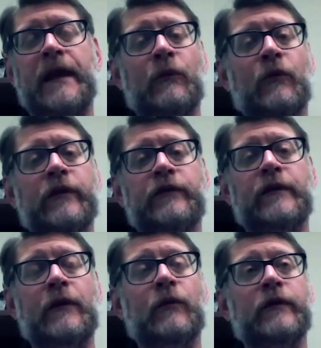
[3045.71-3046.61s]
It
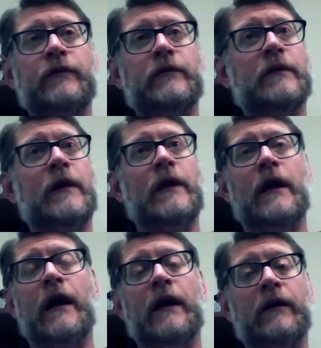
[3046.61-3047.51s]
was
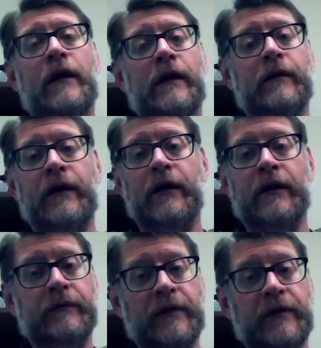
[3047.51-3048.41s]
a
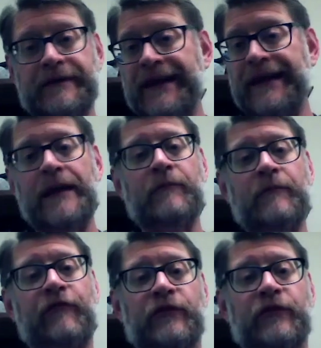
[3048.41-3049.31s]

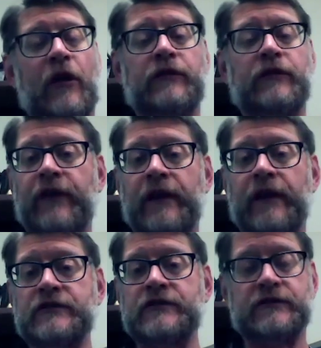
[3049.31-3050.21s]
team from start to
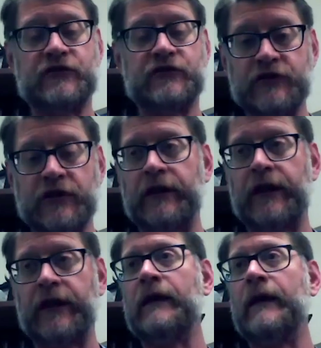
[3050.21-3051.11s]
finish
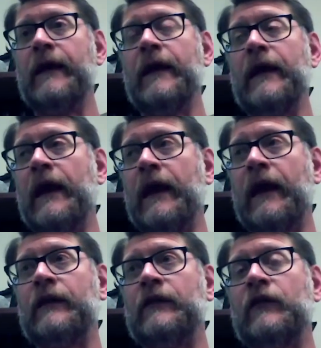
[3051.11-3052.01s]
surgically,
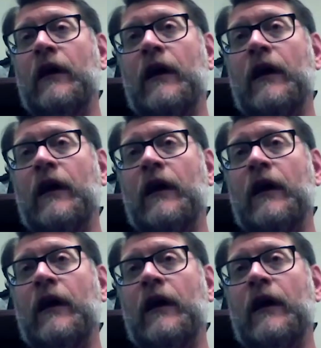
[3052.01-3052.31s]
and